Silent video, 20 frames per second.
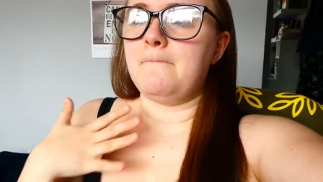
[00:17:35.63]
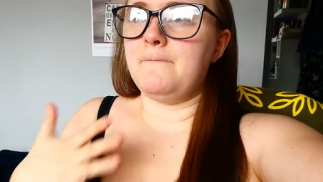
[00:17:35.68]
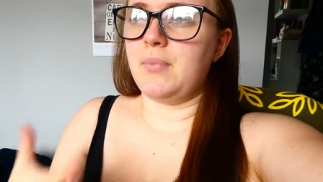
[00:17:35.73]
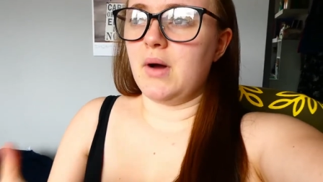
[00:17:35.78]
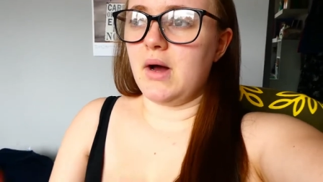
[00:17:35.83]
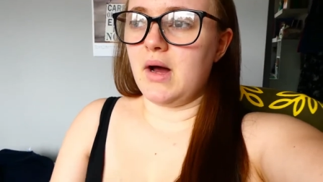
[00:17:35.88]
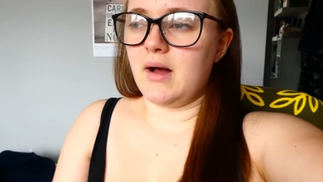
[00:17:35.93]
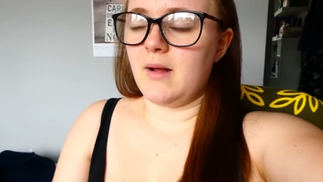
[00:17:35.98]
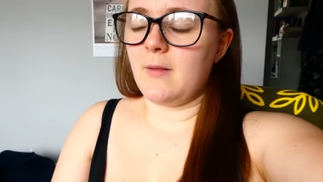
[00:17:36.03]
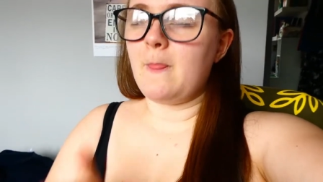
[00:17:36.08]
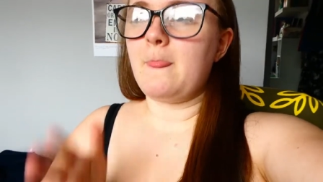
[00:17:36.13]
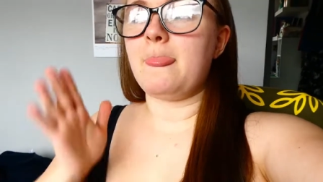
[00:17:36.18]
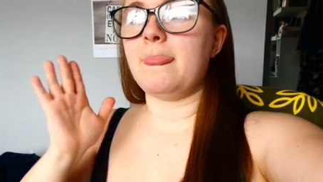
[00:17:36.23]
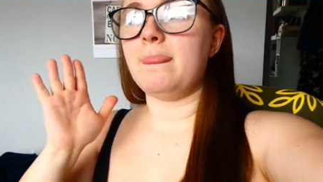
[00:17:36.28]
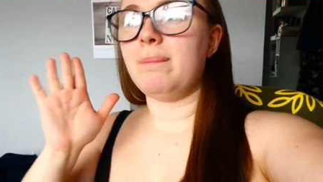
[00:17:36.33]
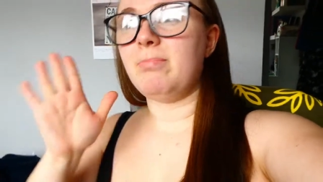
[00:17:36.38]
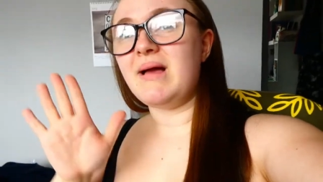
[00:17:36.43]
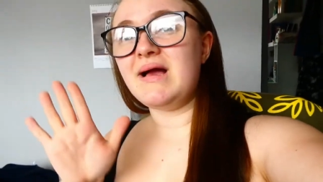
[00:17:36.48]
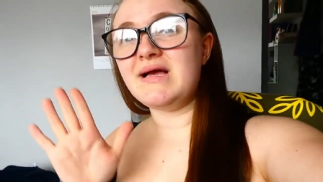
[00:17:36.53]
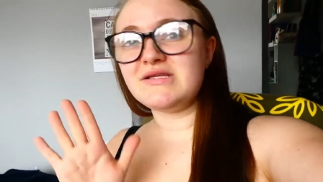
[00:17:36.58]
but
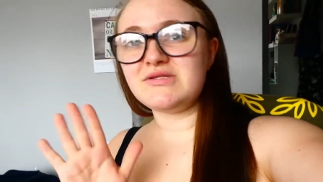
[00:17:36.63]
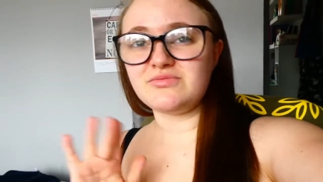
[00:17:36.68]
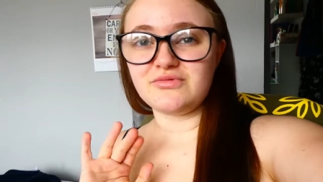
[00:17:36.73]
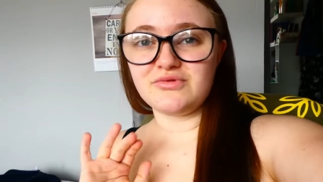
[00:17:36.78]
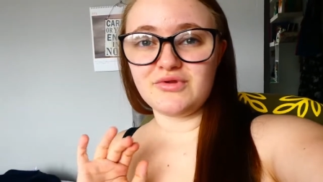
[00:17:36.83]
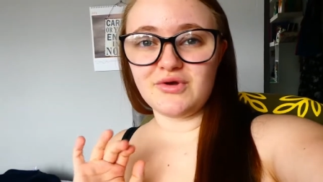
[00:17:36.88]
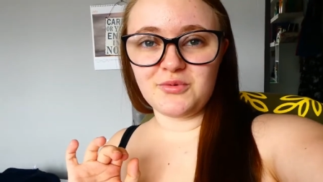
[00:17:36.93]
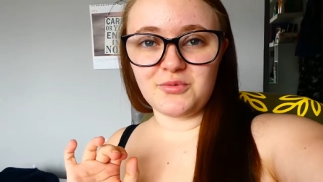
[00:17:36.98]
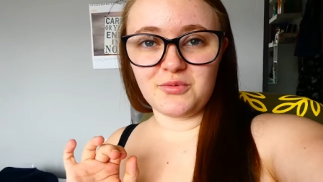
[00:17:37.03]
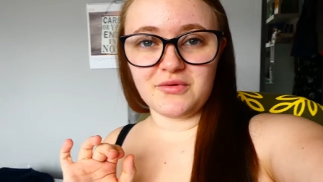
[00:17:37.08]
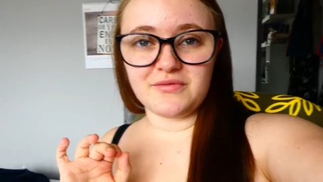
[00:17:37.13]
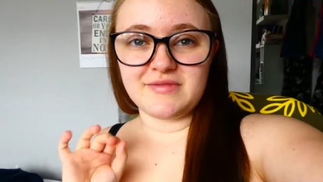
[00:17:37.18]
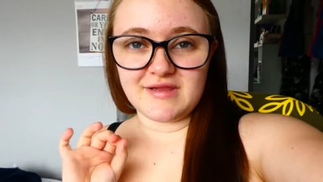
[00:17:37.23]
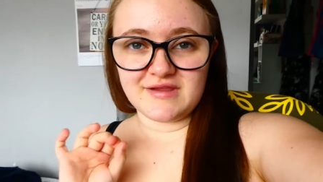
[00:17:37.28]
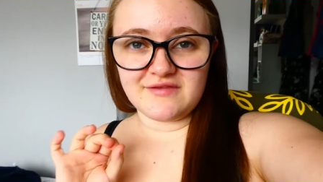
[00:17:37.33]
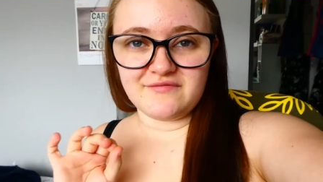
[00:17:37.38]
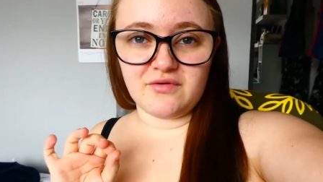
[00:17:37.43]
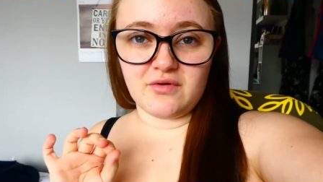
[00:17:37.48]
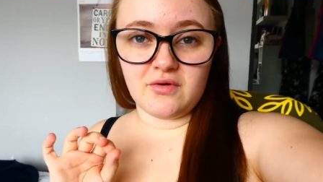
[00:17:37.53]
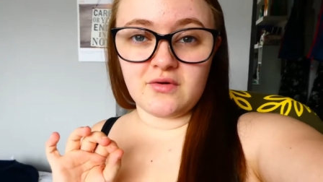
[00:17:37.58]
that's not what
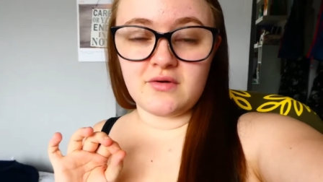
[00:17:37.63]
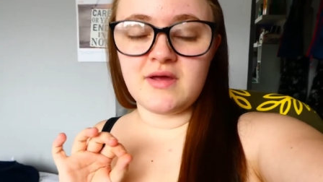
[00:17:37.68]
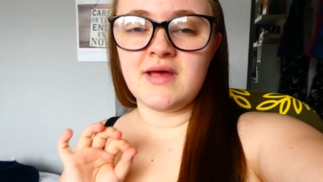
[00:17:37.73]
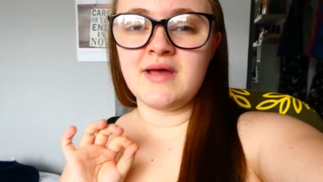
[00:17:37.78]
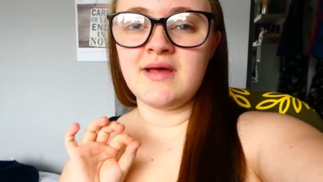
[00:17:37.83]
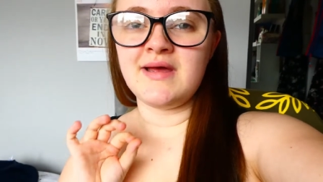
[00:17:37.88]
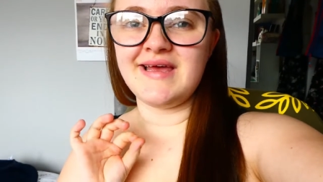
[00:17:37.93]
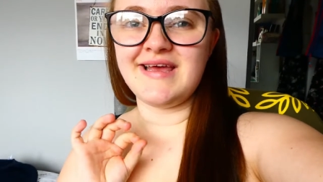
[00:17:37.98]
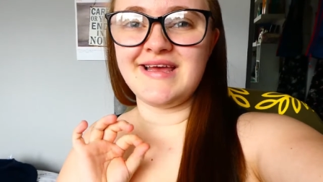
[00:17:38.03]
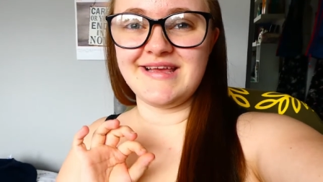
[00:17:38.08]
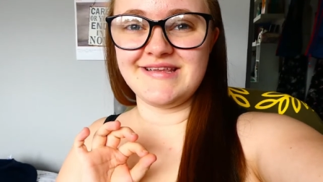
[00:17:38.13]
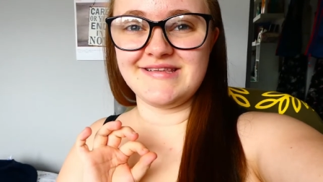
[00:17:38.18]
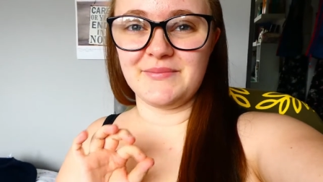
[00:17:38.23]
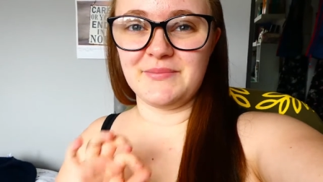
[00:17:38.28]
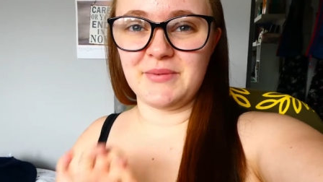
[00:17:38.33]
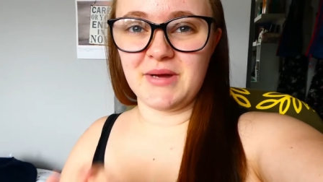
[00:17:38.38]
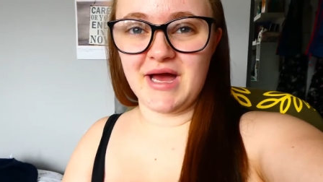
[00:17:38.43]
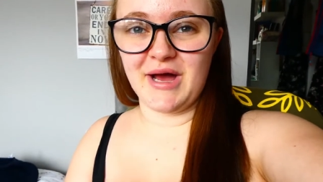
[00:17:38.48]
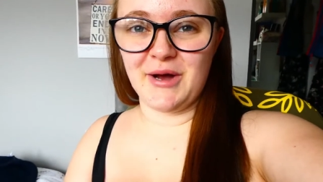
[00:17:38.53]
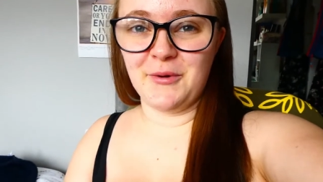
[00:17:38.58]
this vlog is
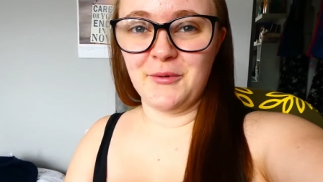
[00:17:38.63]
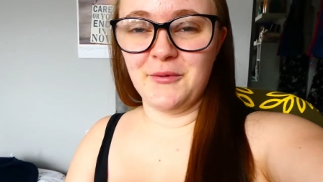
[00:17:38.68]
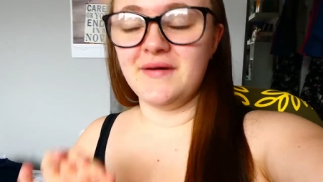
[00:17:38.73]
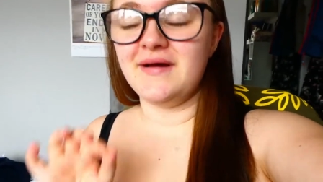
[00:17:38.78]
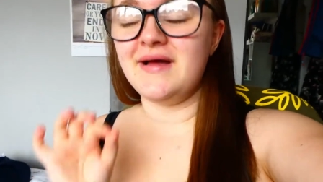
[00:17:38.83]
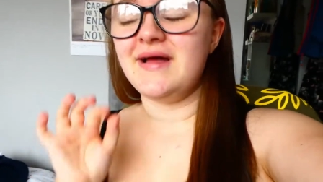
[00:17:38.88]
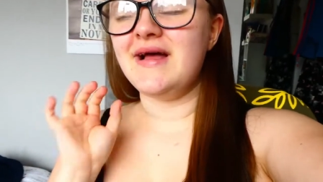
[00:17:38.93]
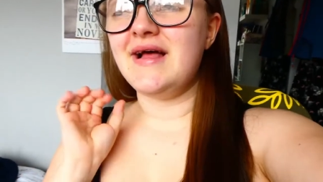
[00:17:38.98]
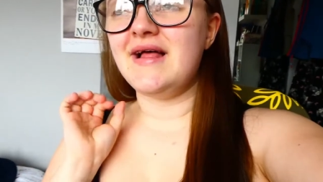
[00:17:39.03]
about.